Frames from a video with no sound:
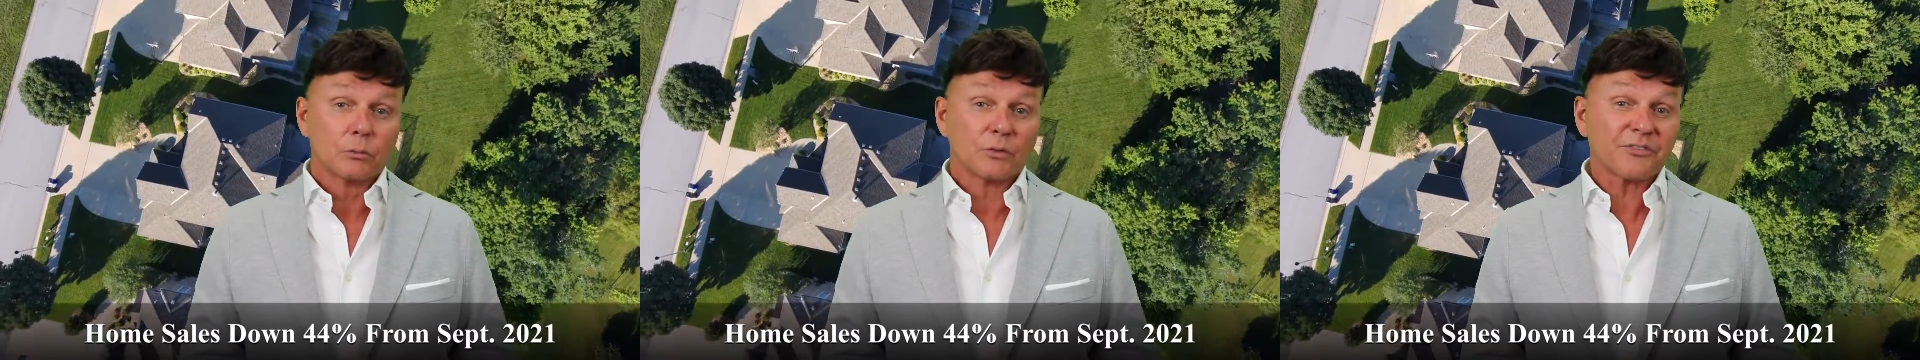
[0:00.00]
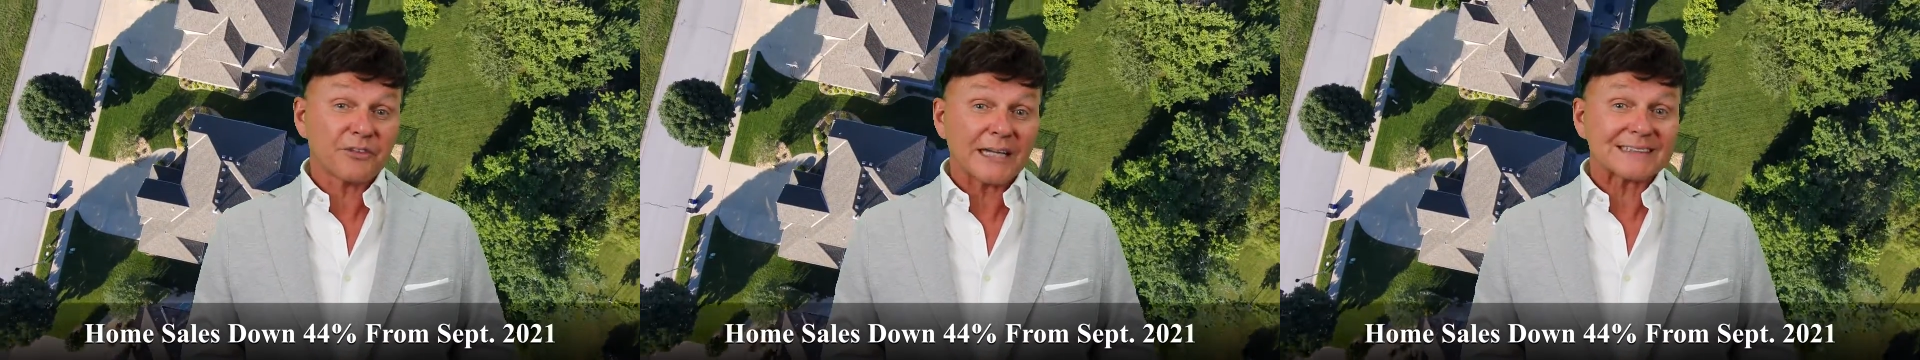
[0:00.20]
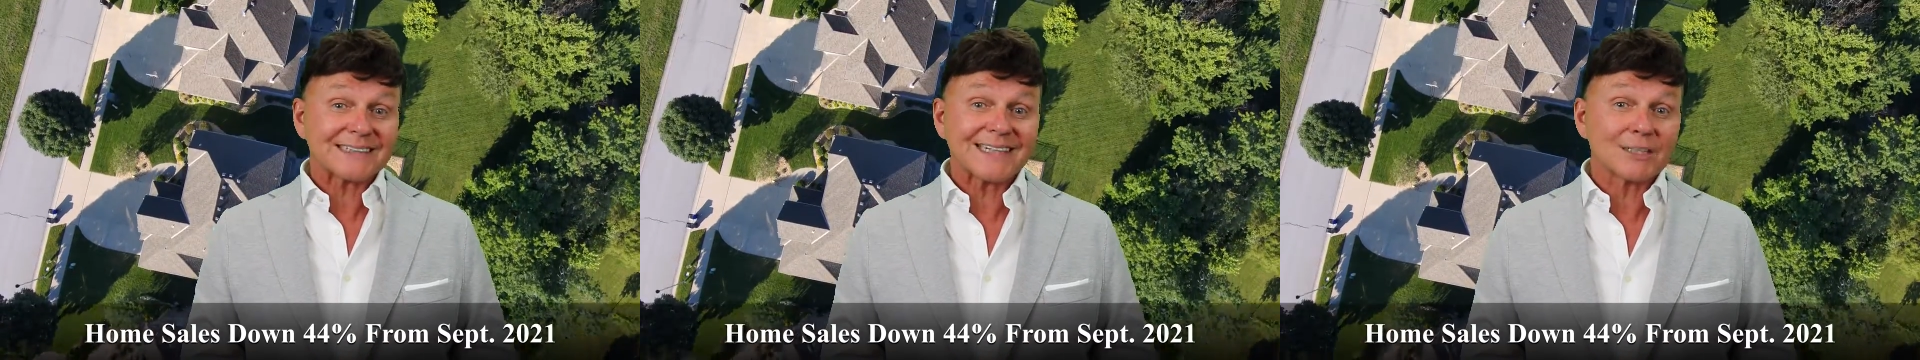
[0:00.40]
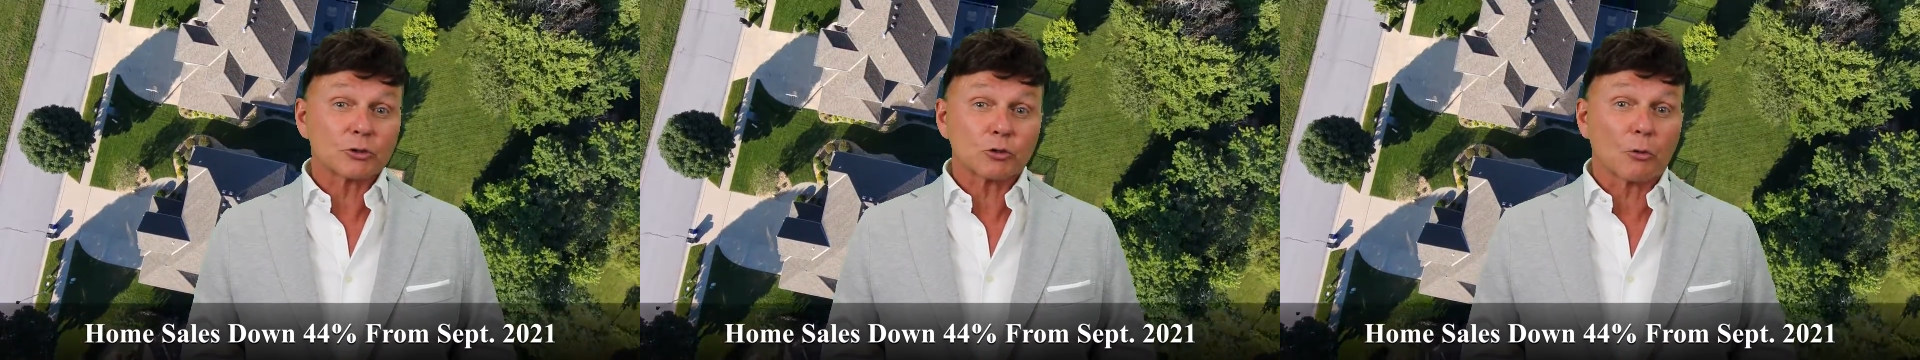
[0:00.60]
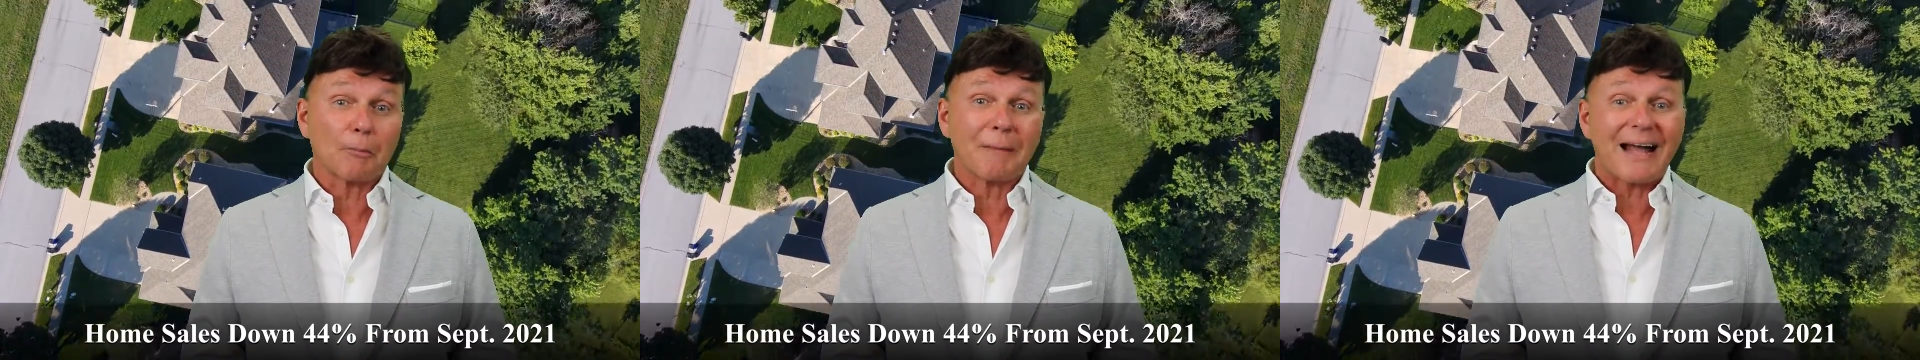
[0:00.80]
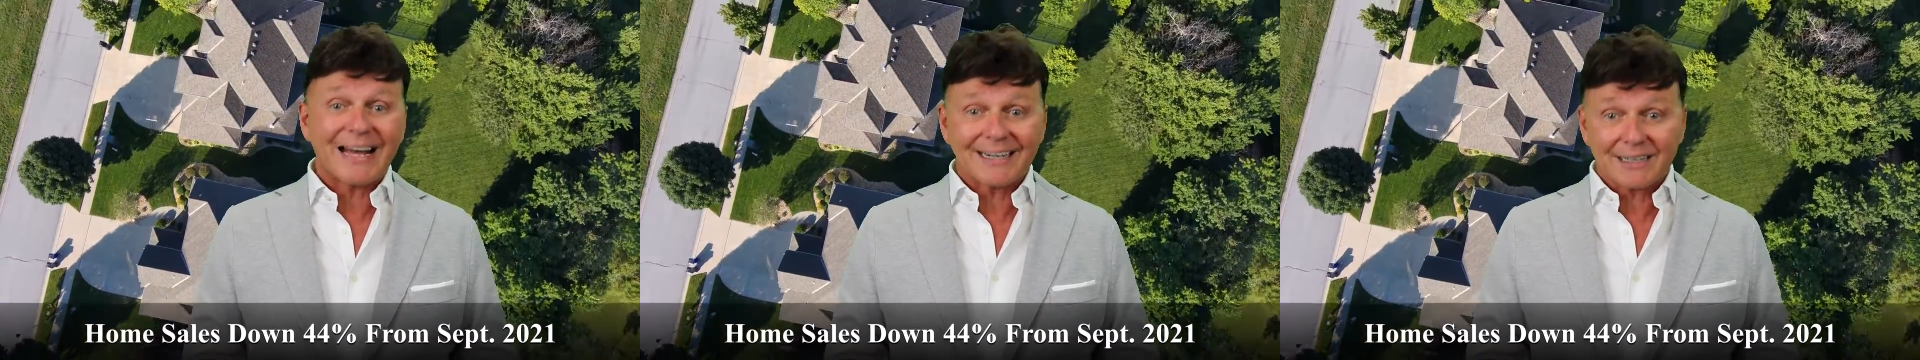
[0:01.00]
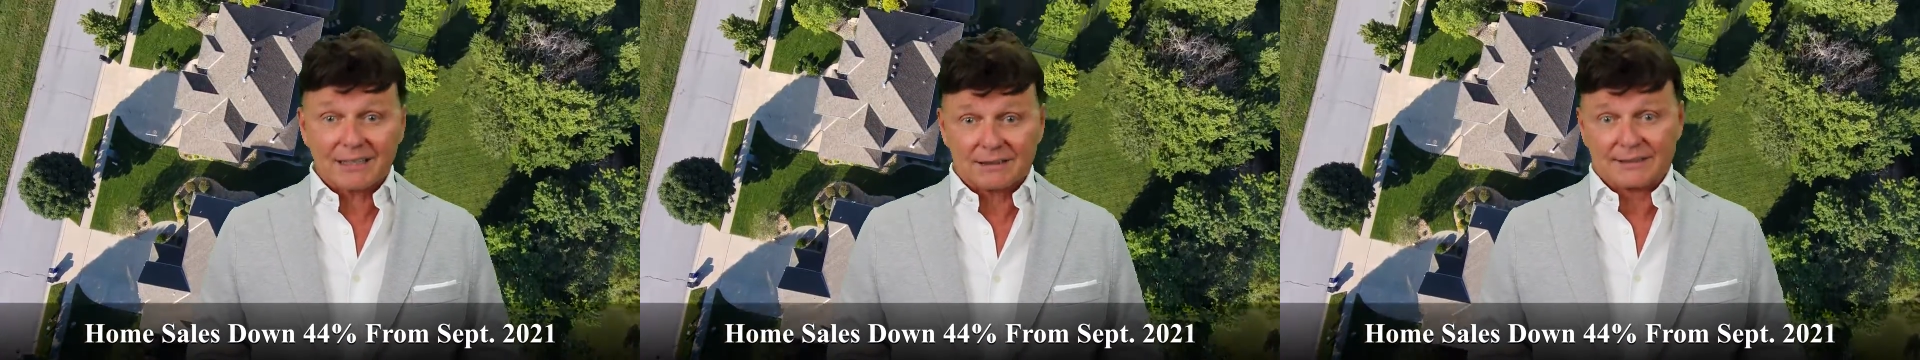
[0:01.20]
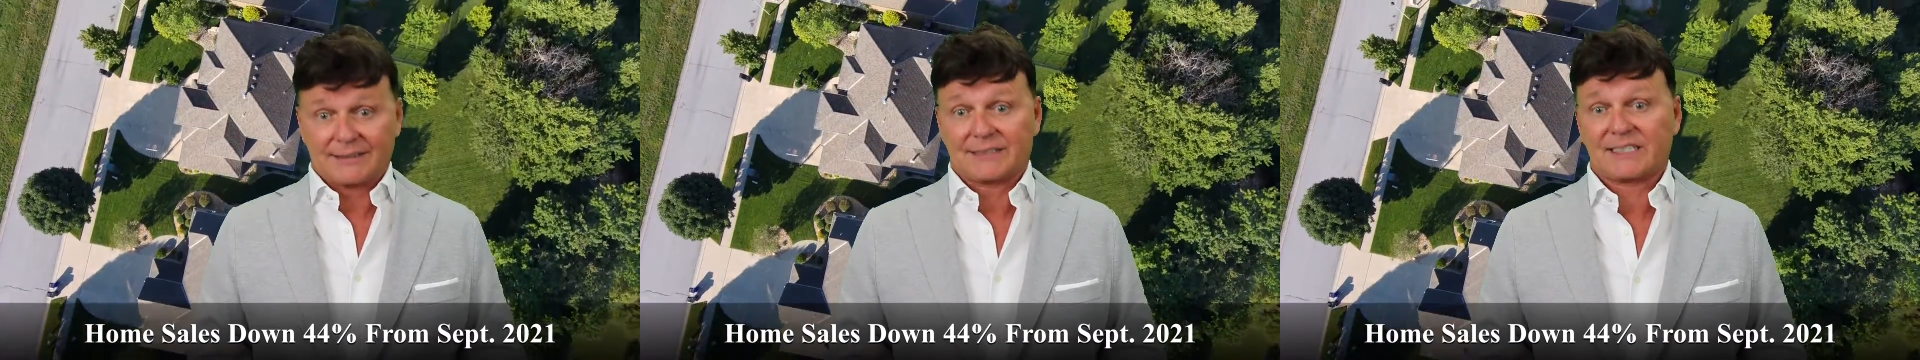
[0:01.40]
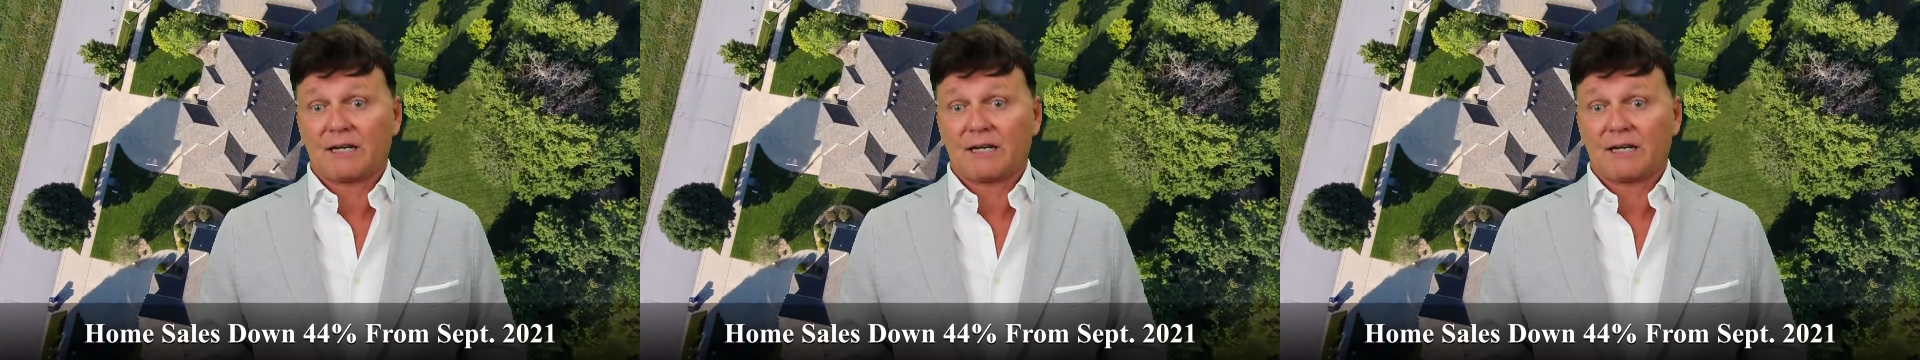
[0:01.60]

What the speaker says: reflecting a dramatically